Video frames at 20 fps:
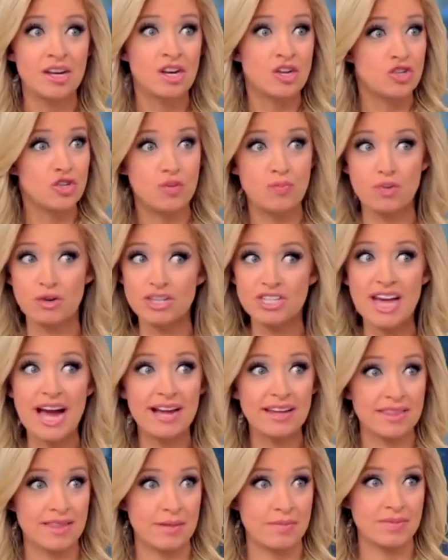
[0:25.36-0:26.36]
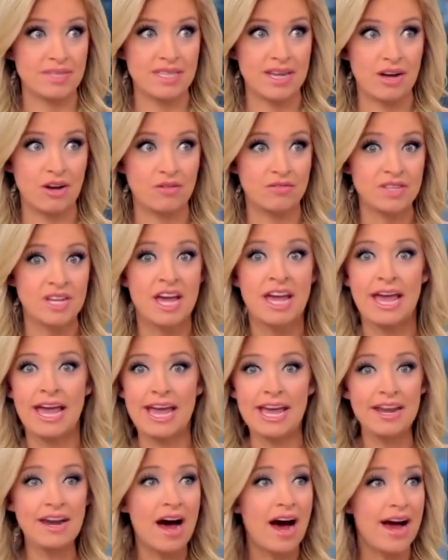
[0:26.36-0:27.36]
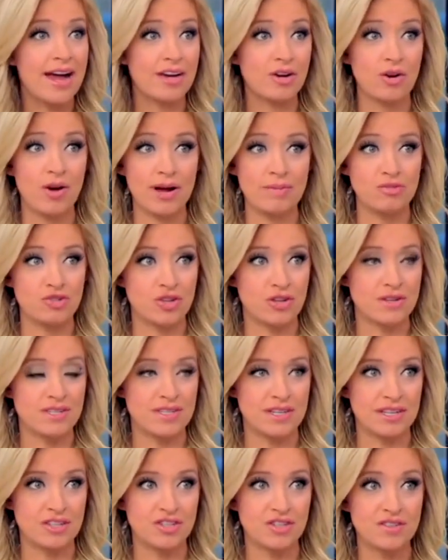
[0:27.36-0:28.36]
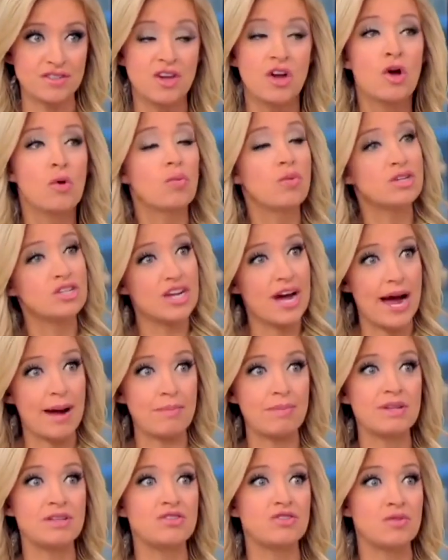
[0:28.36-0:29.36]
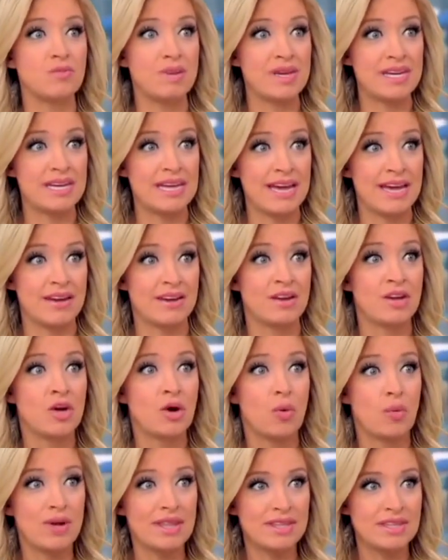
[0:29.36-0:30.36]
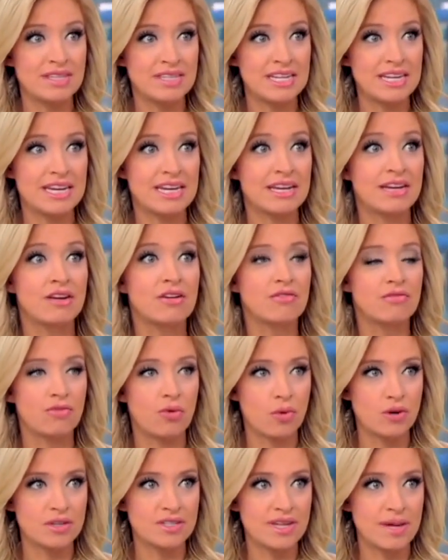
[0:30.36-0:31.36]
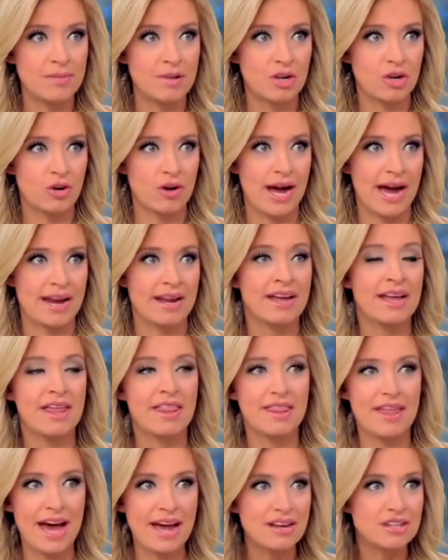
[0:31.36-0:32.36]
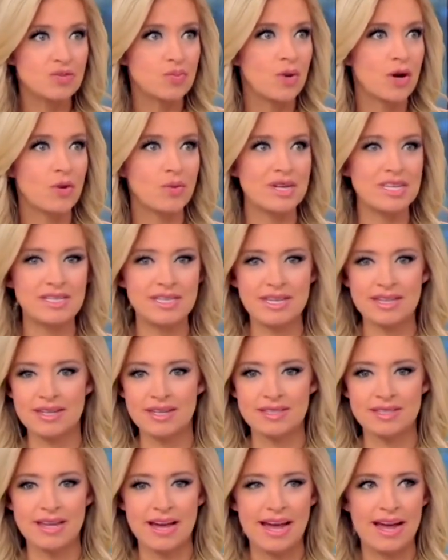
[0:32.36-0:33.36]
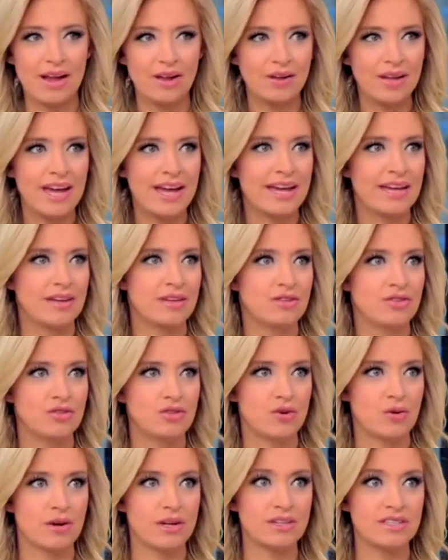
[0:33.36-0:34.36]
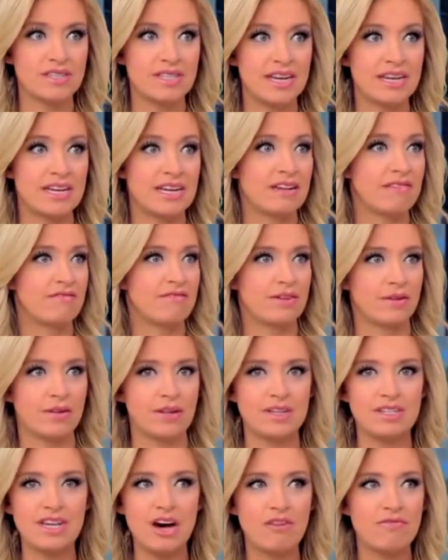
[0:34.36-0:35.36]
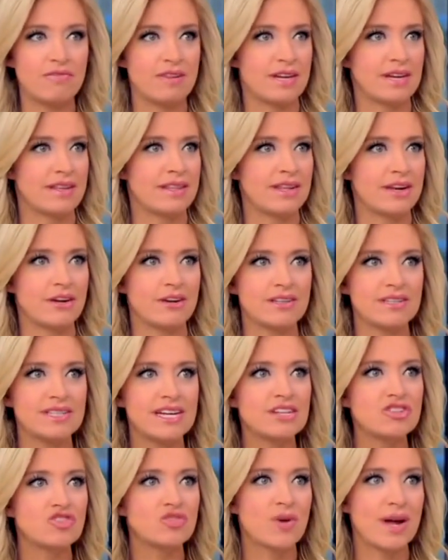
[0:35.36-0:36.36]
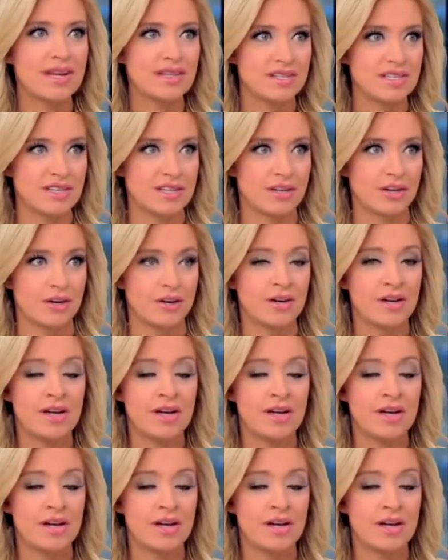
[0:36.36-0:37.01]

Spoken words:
to protect themselves in high-crime jurisdictions, which happen to begin with D for Democrat. That is where we see this. L.A., New York City, Philadelphia. There is a trend here.